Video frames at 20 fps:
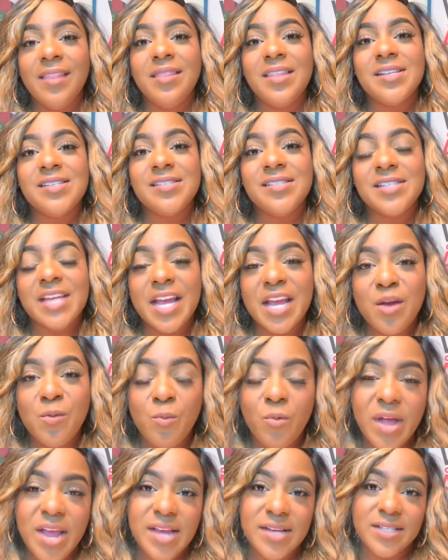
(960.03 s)
the same
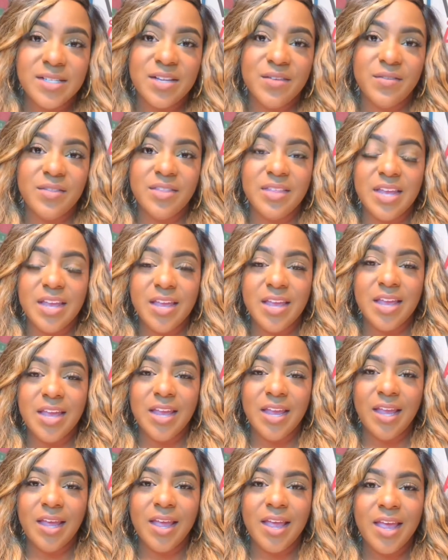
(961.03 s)
ways of
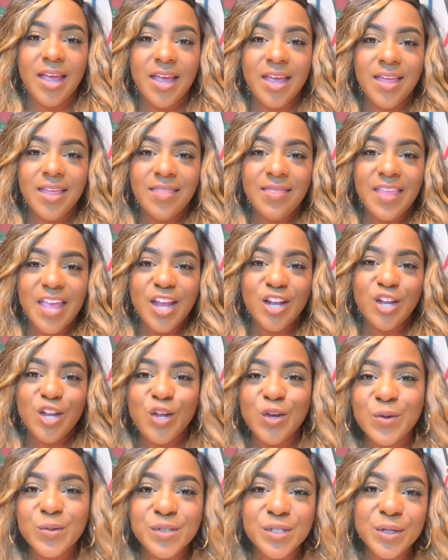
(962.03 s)
thinking that
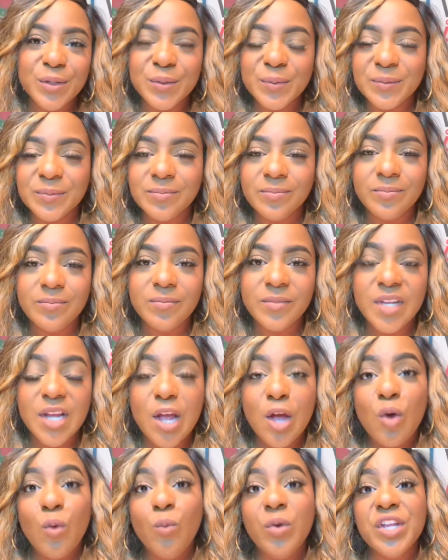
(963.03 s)
you do.
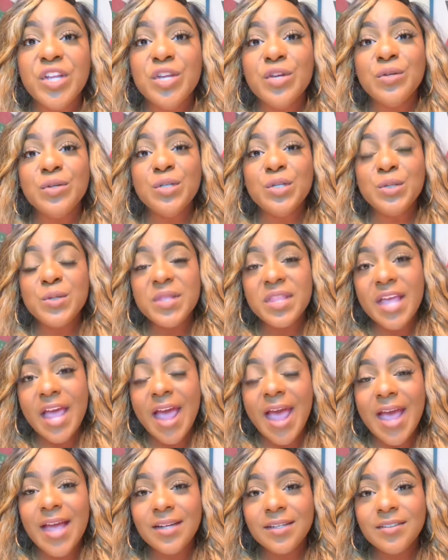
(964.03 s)
When you do
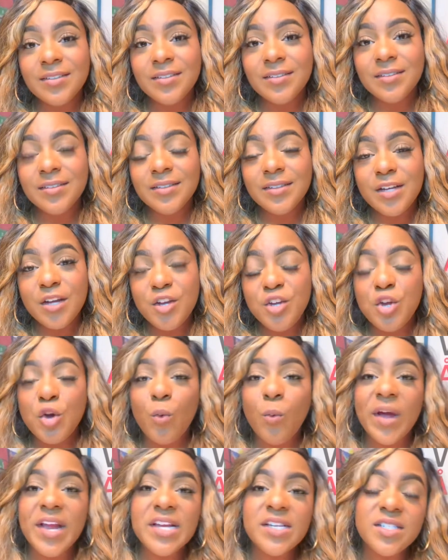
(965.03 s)
that, your
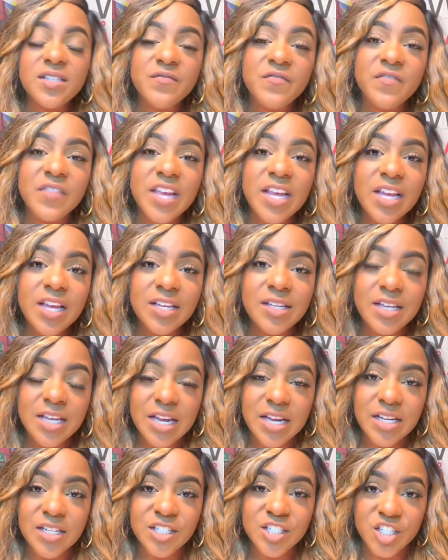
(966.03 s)
ways of
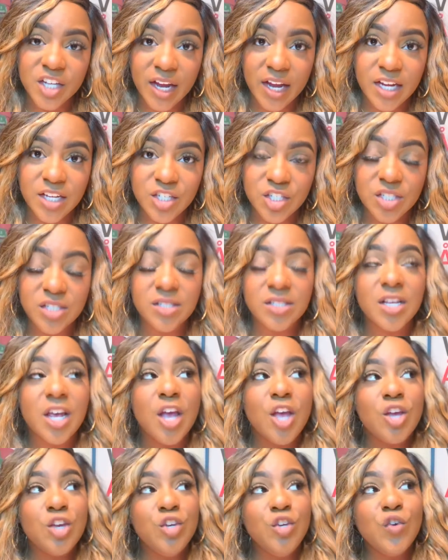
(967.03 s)
thinking changes.
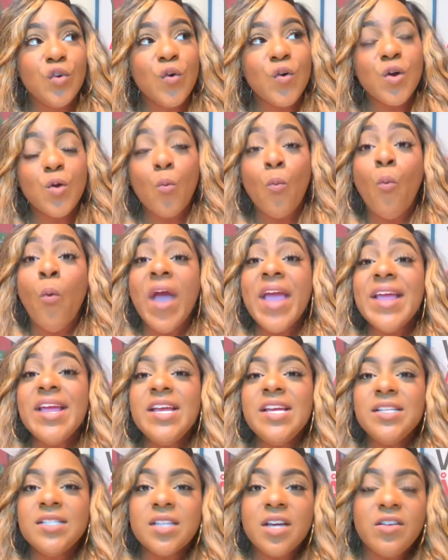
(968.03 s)
Your
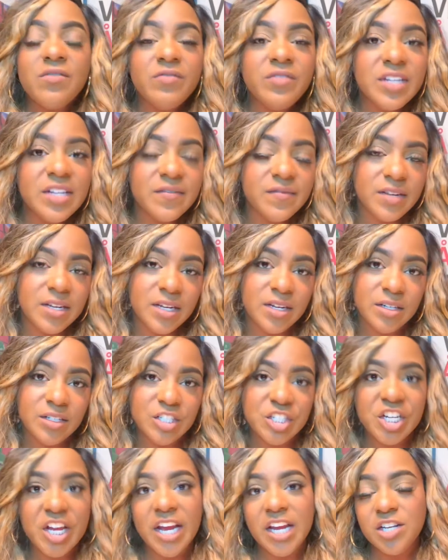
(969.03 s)
ways of living
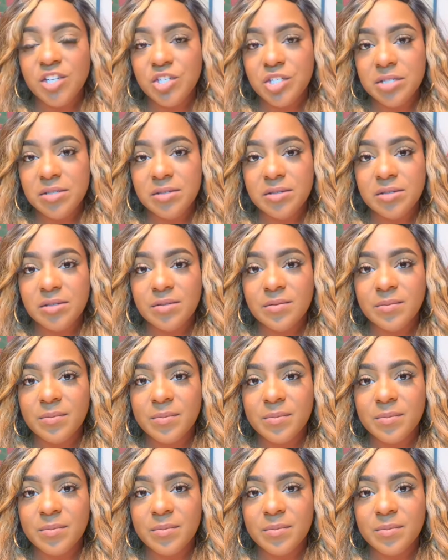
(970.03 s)
changes.